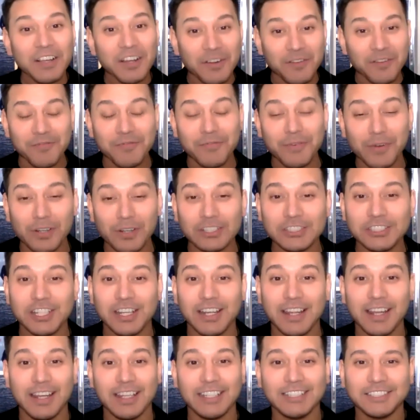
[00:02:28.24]

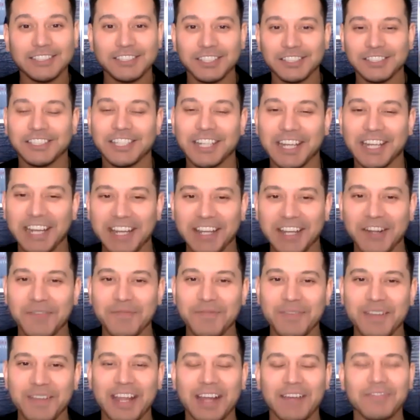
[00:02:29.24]
Unfortunately, she cheated on me